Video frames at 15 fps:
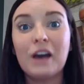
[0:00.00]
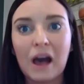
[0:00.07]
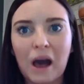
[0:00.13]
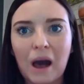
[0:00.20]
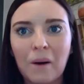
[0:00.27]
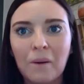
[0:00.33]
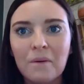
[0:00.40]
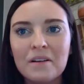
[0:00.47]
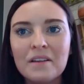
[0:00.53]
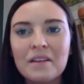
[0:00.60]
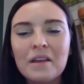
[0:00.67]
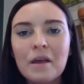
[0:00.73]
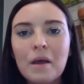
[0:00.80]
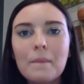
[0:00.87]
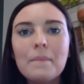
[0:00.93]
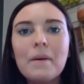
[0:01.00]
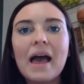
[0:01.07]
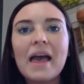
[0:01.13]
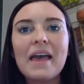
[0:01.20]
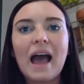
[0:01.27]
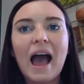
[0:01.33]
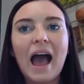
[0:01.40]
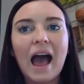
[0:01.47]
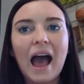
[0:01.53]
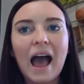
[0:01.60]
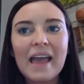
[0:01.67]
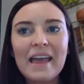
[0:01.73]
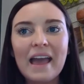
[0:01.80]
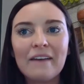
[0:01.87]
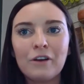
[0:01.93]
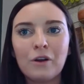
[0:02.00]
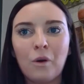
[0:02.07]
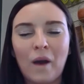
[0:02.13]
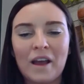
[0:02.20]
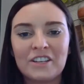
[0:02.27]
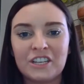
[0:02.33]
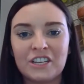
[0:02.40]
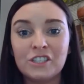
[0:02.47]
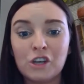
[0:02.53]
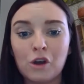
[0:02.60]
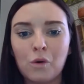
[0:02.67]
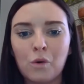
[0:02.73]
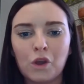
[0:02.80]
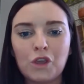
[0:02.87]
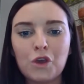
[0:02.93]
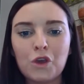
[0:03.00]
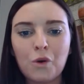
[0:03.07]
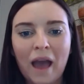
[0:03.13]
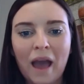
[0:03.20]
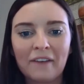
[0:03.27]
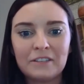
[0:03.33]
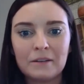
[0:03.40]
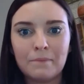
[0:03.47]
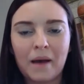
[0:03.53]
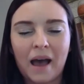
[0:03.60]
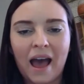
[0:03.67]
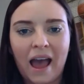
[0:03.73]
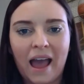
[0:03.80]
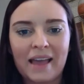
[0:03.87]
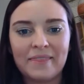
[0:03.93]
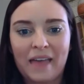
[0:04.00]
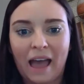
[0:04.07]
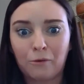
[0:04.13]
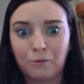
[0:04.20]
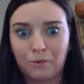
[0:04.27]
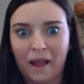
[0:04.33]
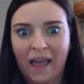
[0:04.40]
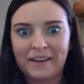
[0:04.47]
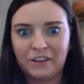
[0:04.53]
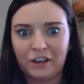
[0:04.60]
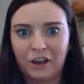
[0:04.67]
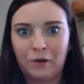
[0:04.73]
go. But I have a question. So you have to buy that red